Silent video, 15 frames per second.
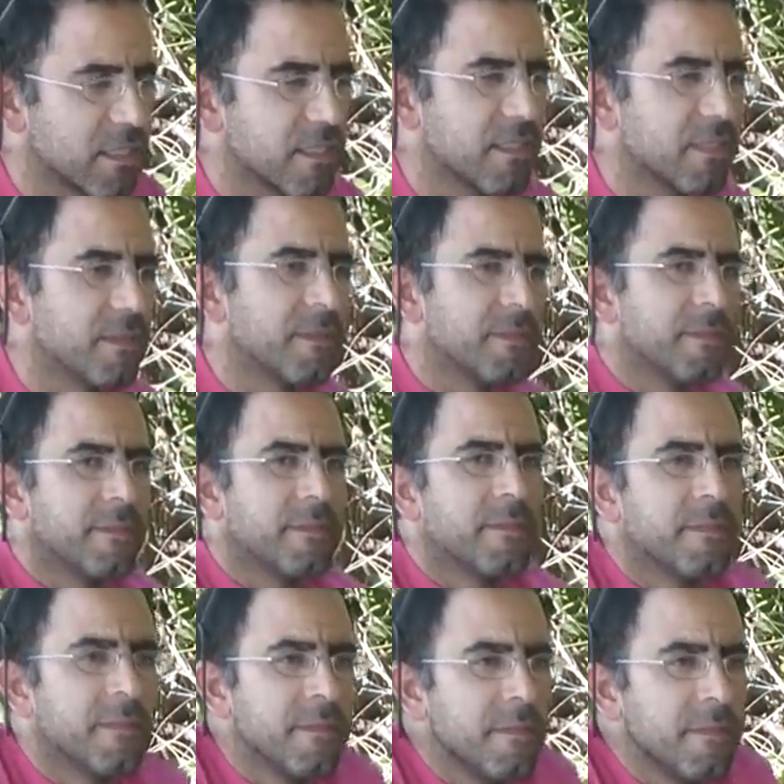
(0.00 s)

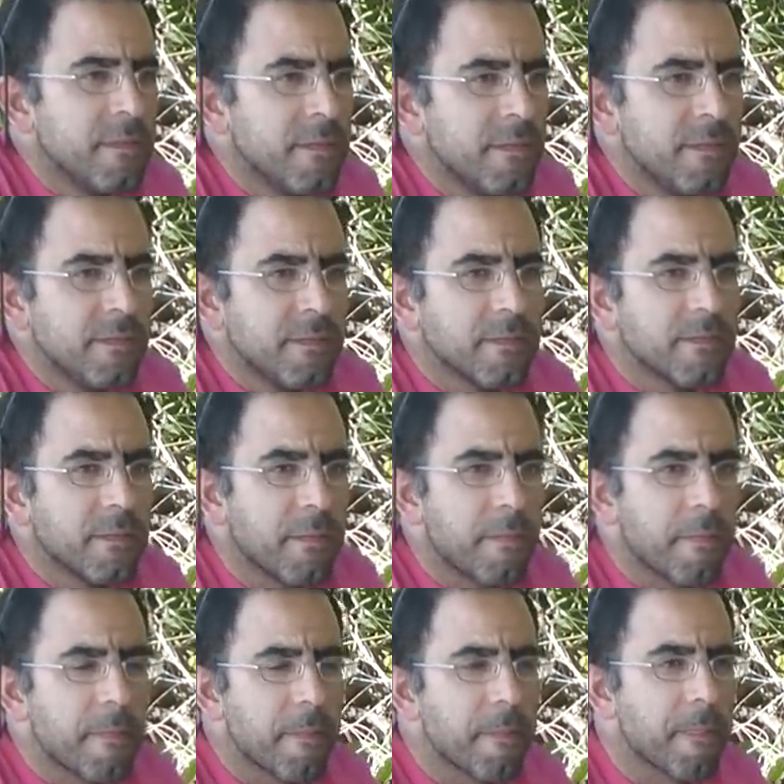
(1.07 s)

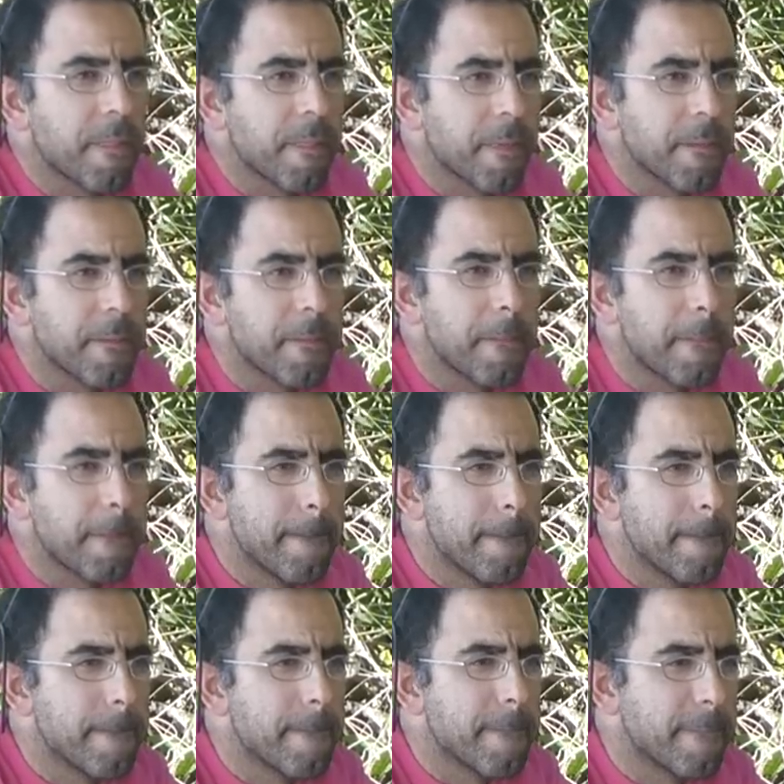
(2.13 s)

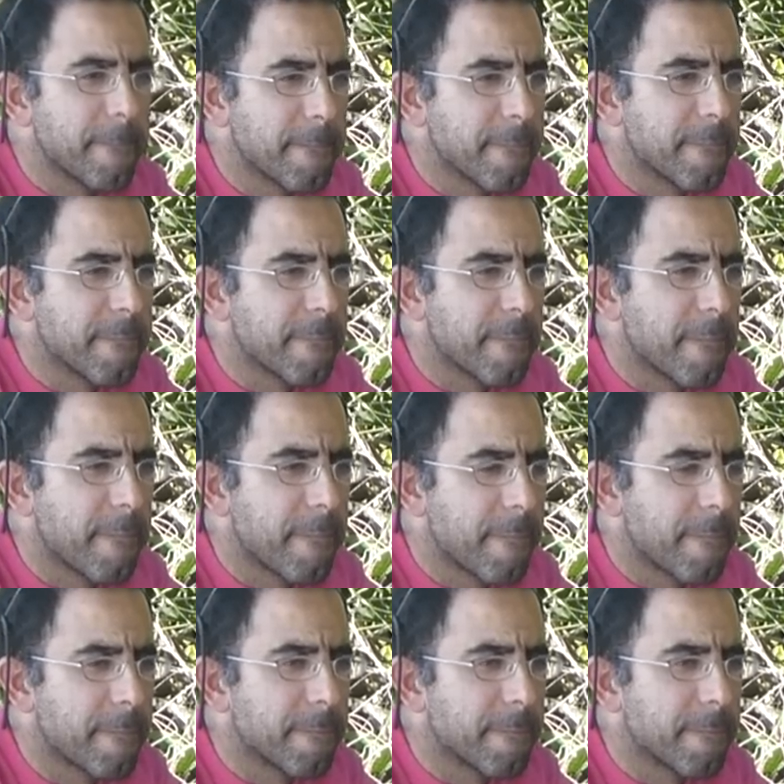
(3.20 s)
(not speaking)